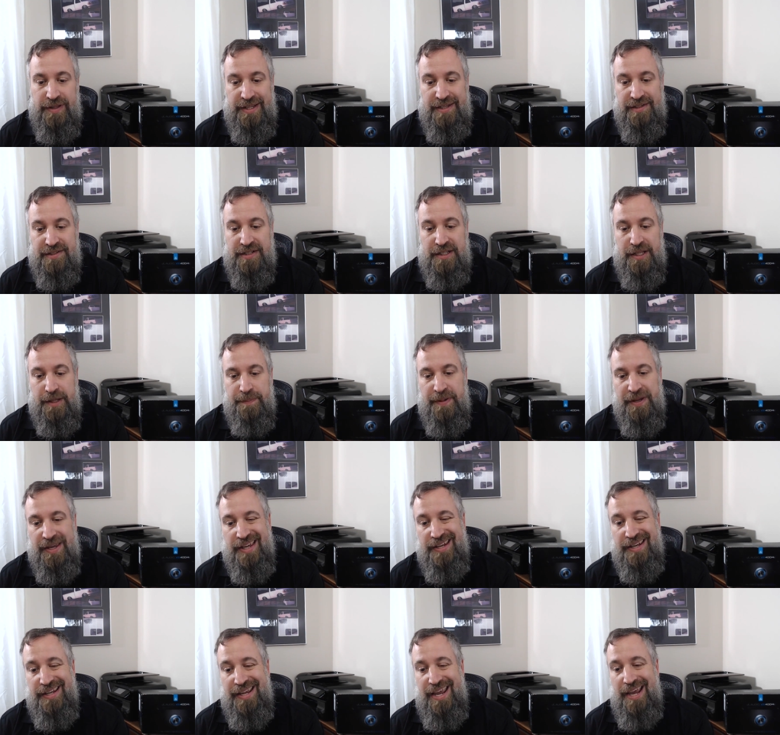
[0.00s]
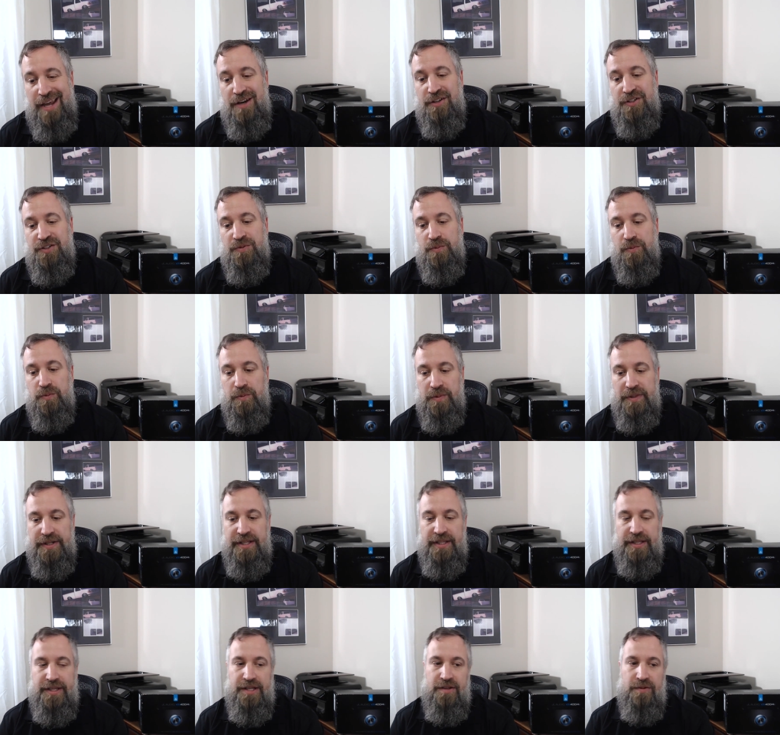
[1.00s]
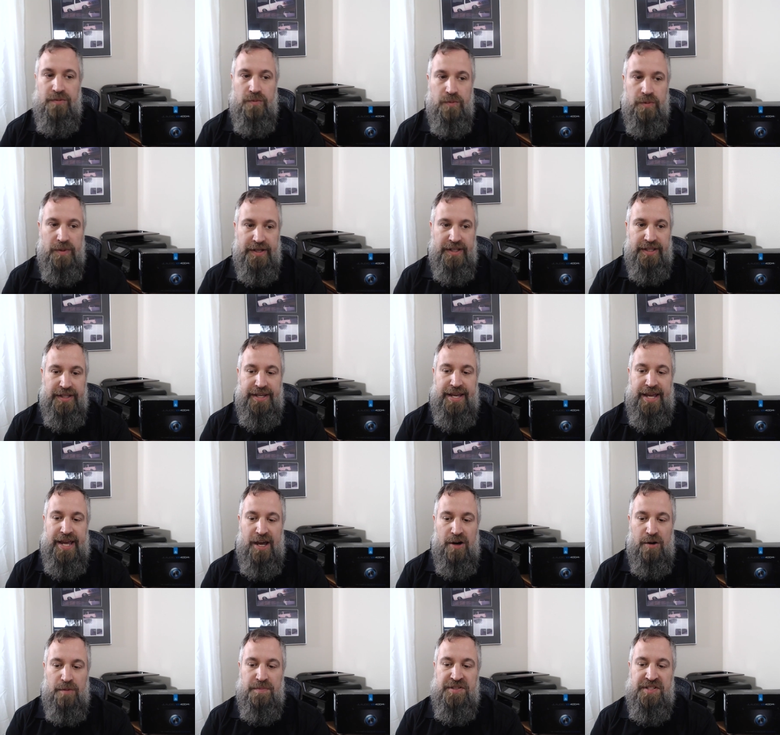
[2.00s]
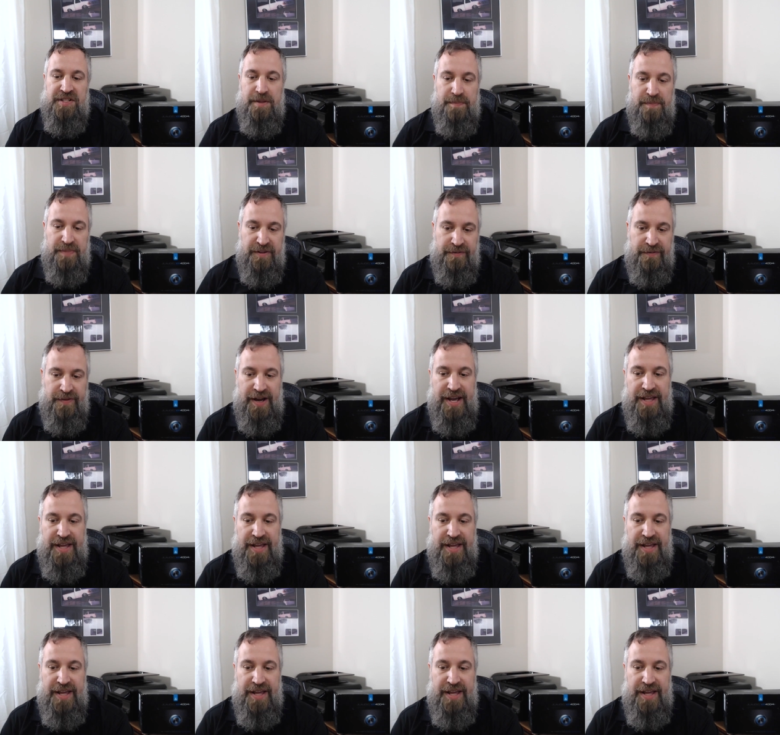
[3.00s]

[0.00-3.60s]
These clipping indicators really help simplify